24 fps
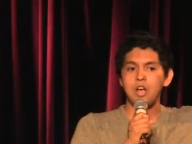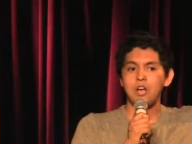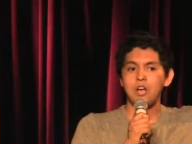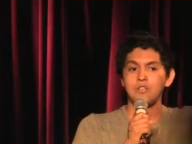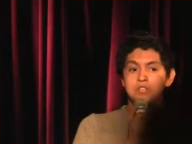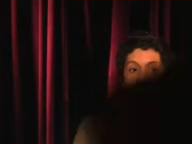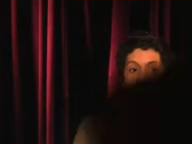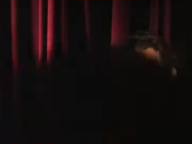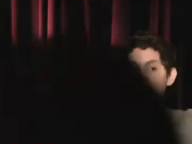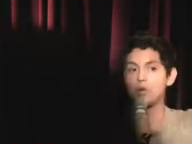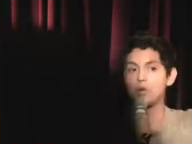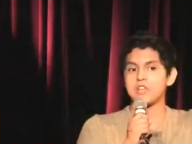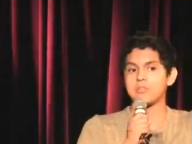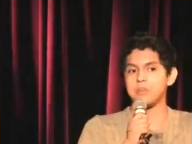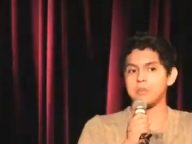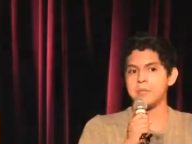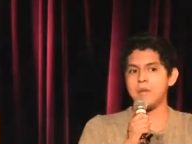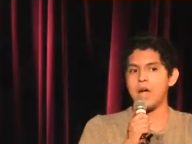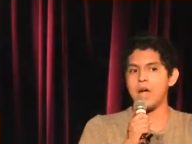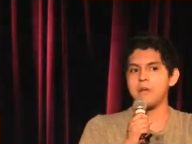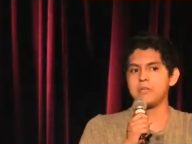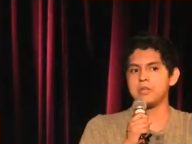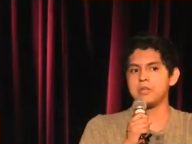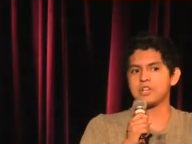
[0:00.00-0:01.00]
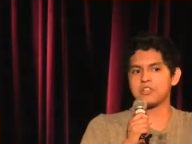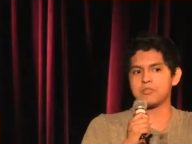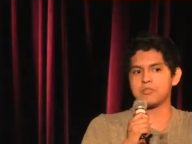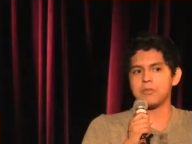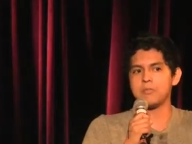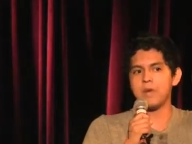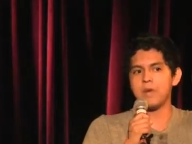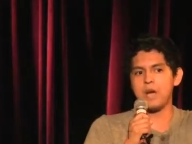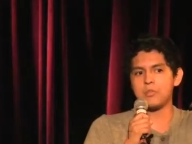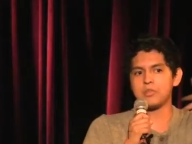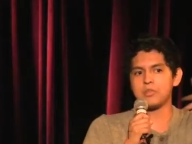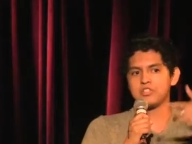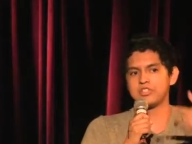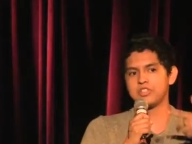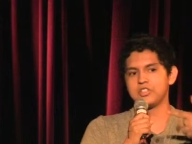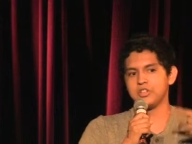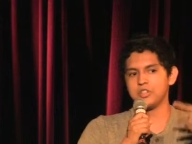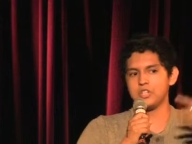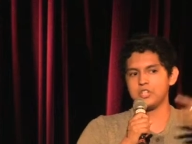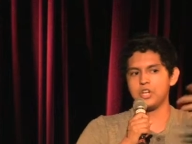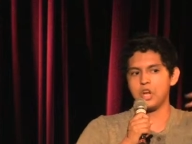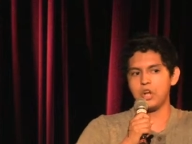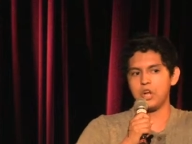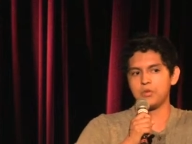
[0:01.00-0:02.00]
And she brings my mom in, because my mom is
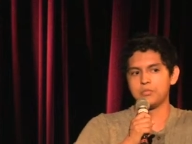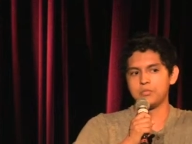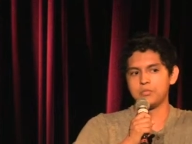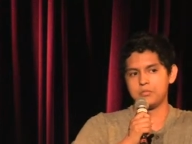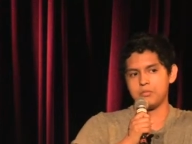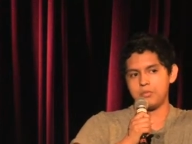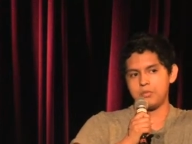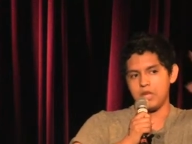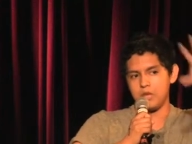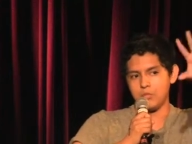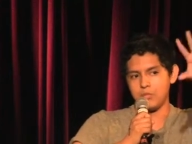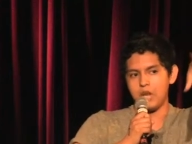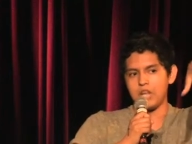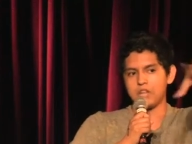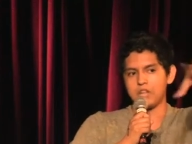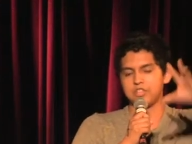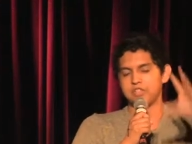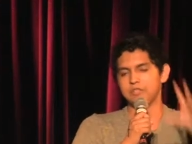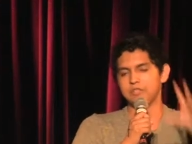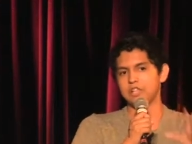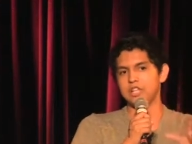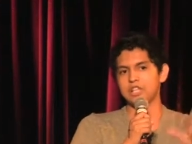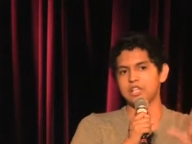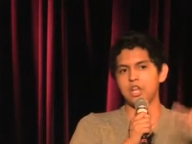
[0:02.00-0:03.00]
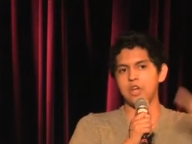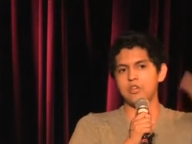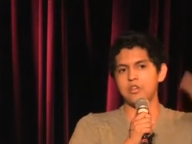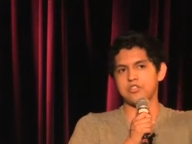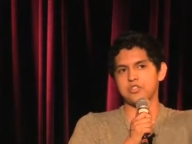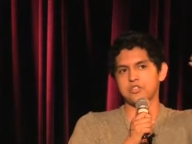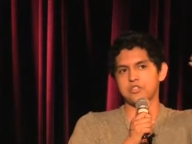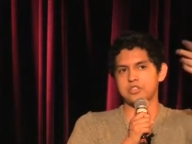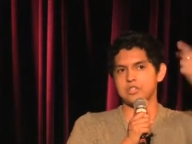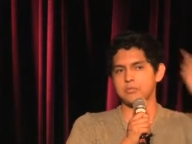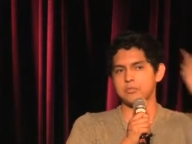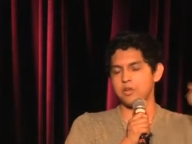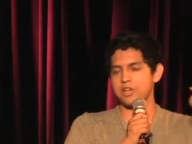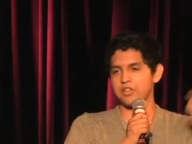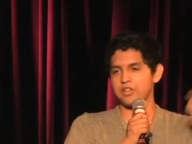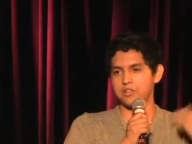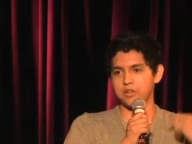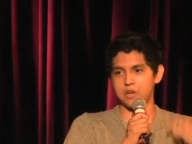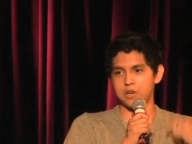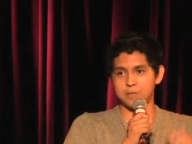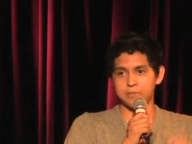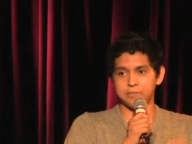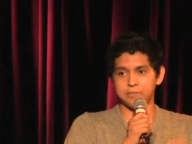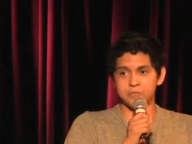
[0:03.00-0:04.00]
still, relatively close, so she brings
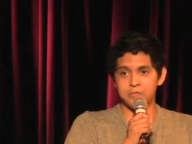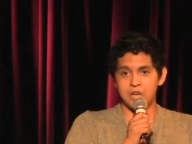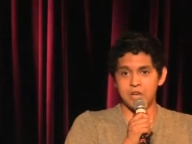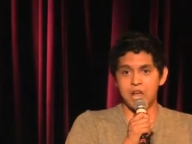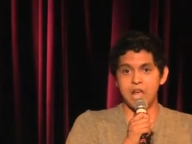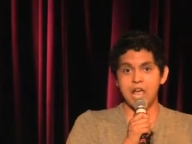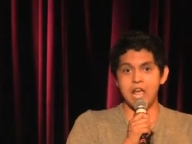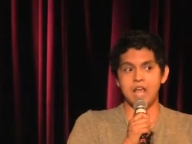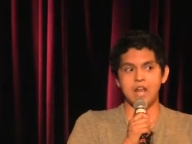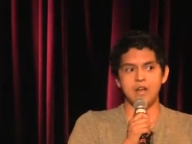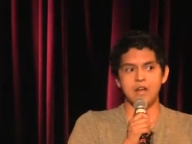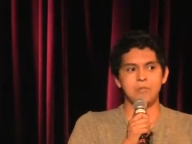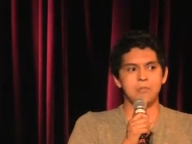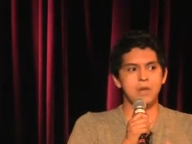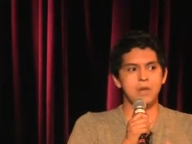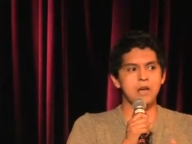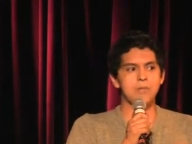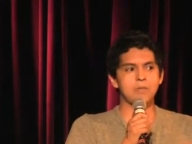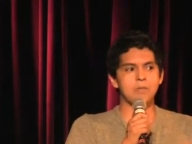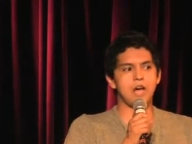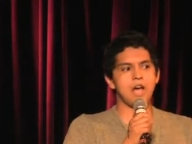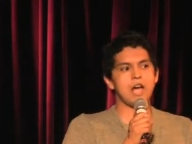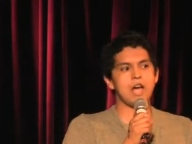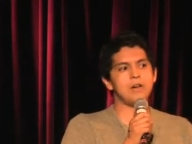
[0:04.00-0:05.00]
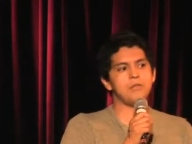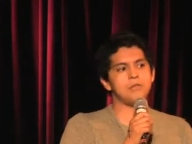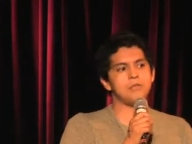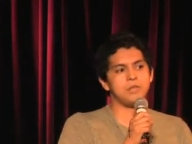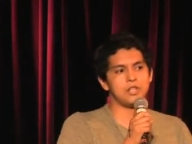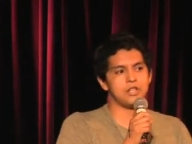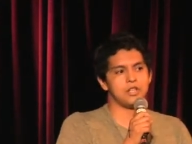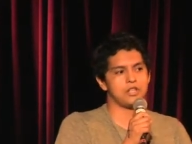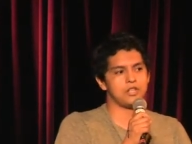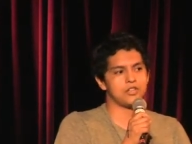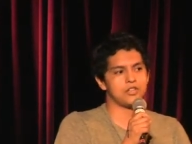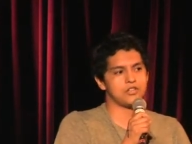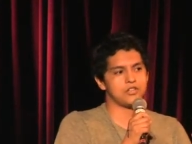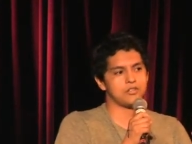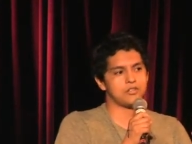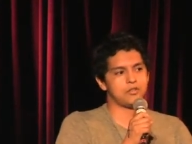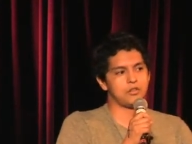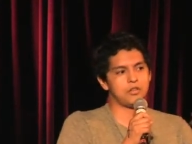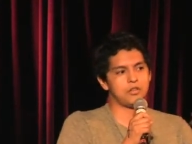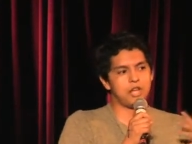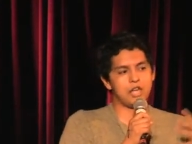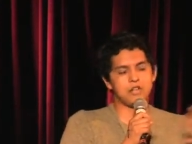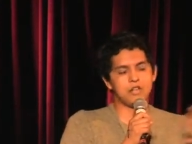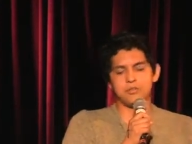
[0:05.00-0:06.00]
her in. And my mom
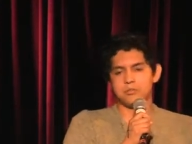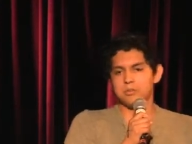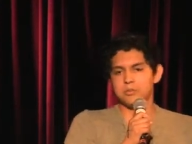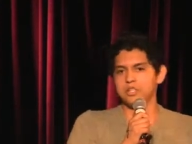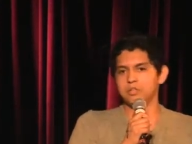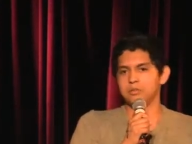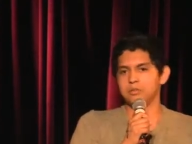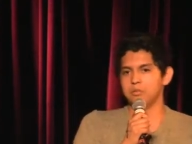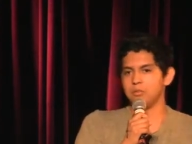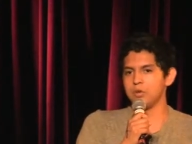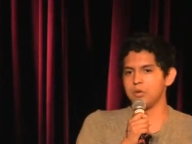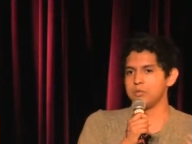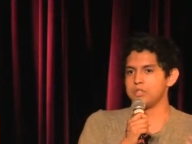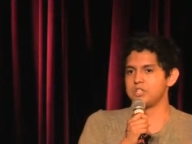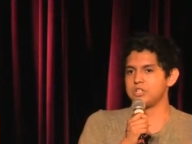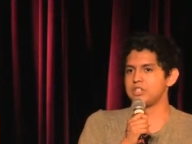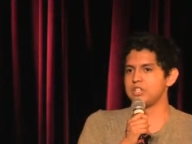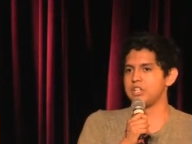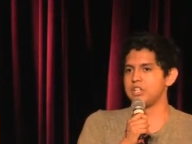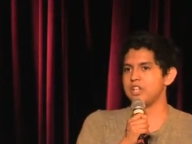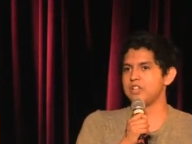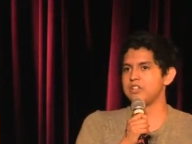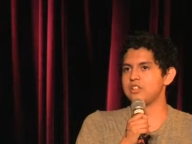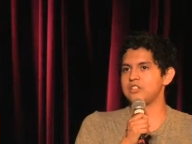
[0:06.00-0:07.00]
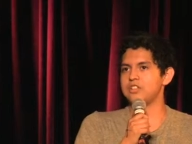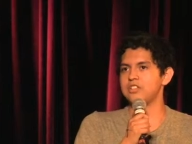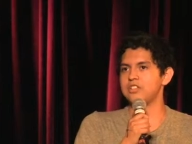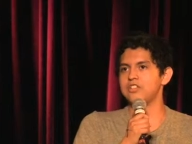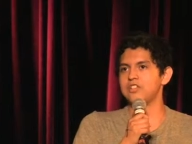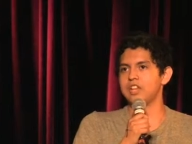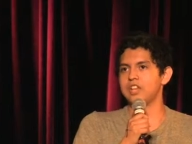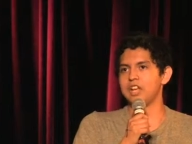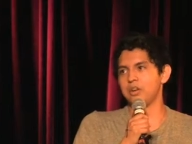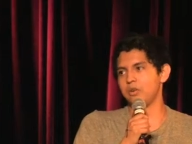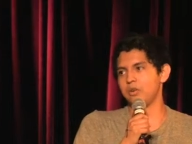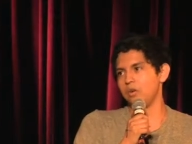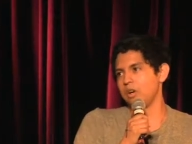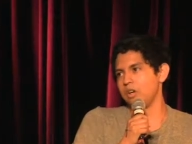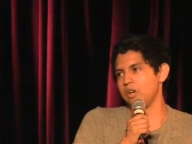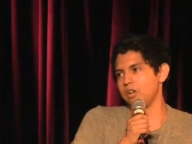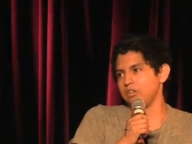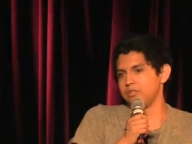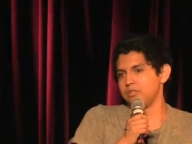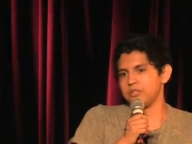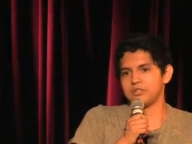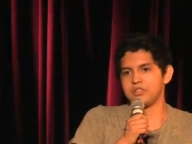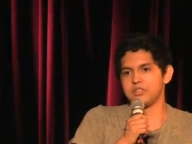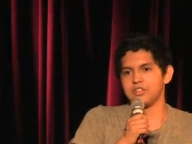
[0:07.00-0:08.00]
is, as being the woman she is, she's like,
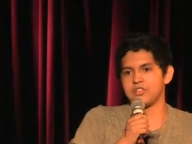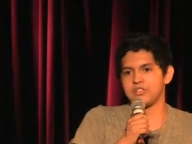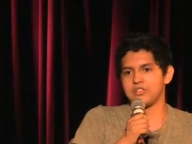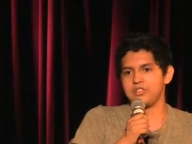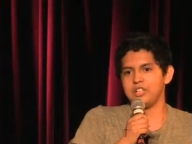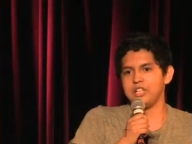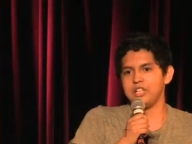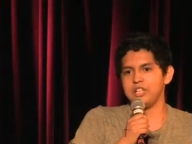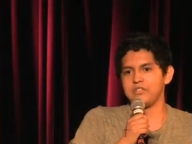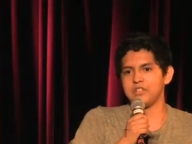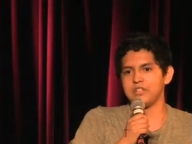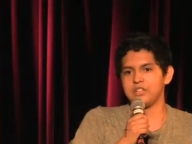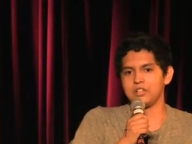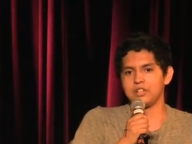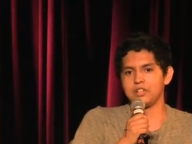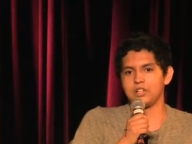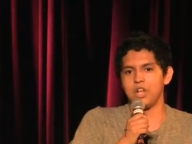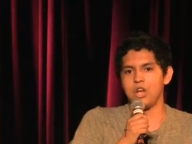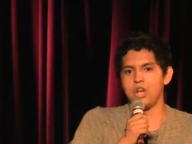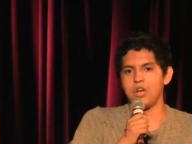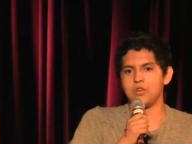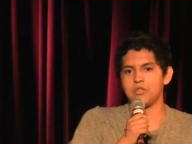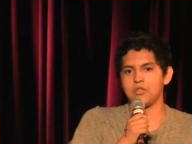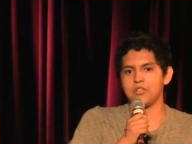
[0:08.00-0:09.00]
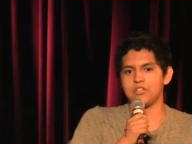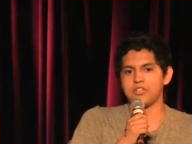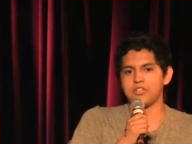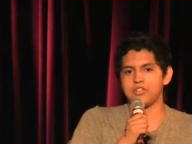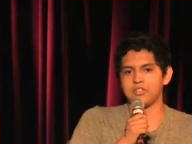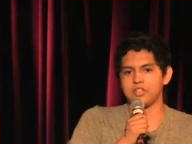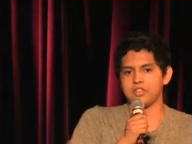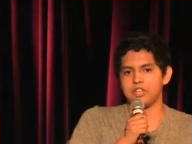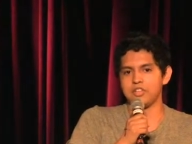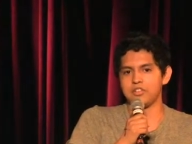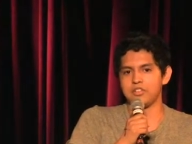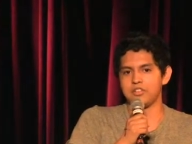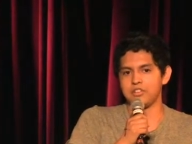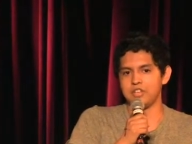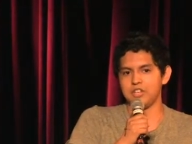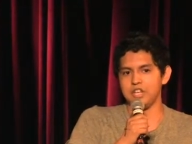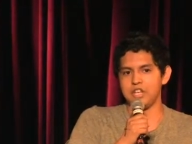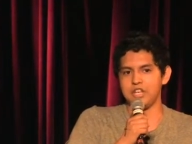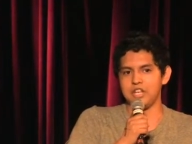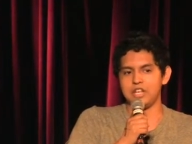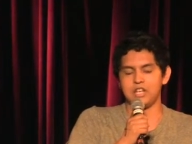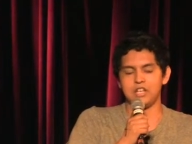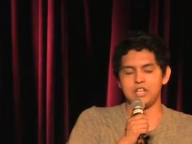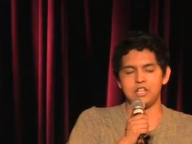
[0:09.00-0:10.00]
well, just leave it closed. This kid's an
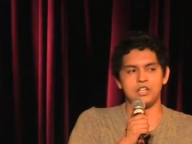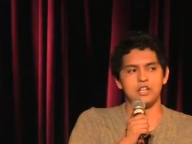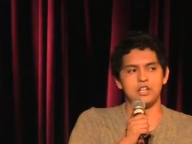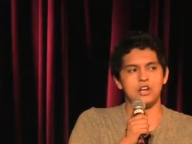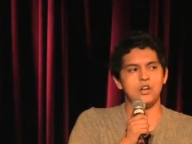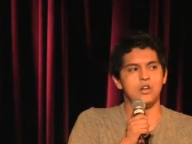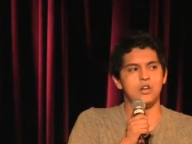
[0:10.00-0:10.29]
idiot,